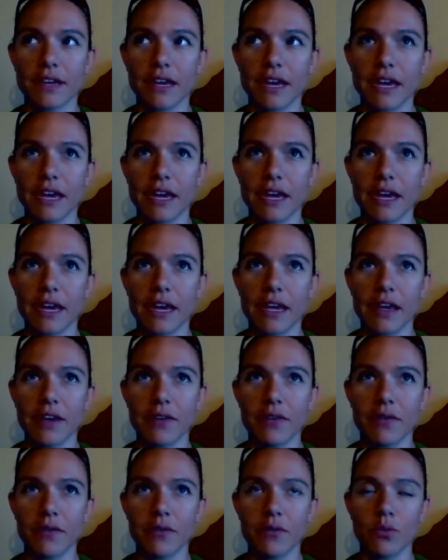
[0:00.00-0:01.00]

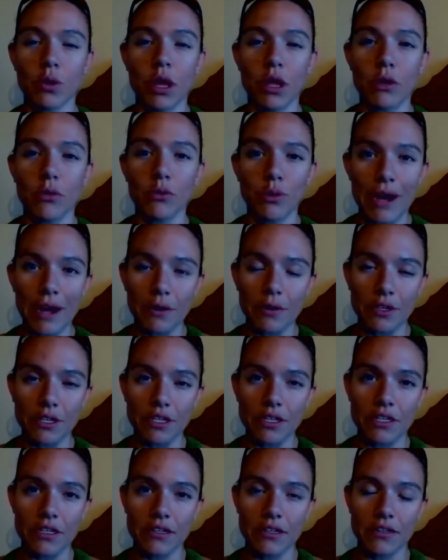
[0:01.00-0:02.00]
a
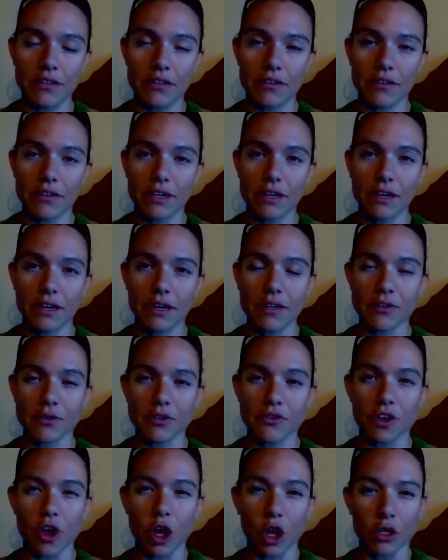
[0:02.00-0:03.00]
well-rounded, uh,
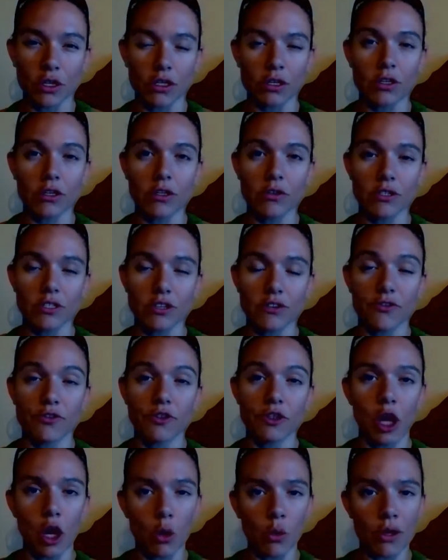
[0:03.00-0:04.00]
sort of all-inclusive,
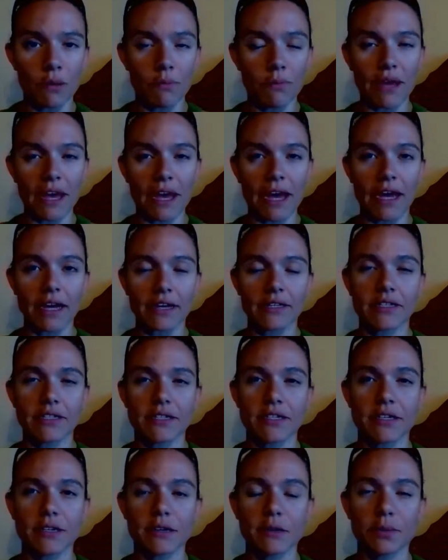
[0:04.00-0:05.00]
low-impact